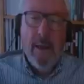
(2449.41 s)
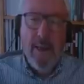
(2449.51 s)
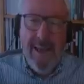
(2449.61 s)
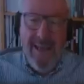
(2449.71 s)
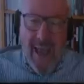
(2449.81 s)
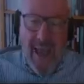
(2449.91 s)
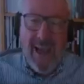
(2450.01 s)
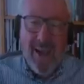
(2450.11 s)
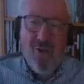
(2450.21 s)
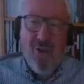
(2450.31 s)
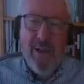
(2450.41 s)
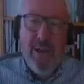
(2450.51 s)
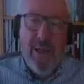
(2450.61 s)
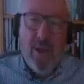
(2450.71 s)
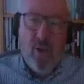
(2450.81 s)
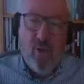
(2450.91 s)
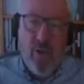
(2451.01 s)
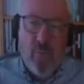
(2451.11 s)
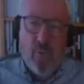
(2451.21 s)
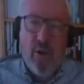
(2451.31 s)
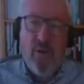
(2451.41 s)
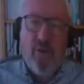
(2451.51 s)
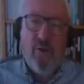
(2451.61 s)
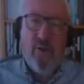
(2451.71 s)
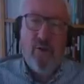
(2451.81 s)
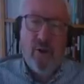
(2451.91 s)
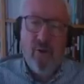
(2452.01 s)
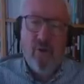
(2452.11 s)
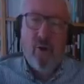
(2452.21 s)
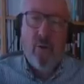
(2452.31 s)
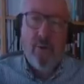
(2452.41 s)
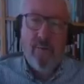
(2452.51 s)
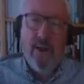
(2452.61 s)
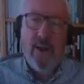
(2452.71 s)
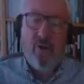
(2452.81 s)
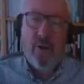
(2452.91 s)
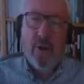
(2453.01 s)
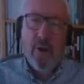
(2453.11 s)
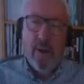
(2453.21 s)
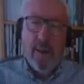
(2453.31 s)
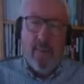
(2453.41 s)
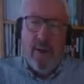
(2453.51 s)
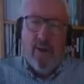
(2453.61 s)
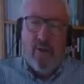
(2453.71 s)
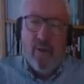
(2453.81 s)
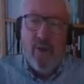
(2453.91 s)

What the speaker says: He actually increased prices to control inflation. That makes no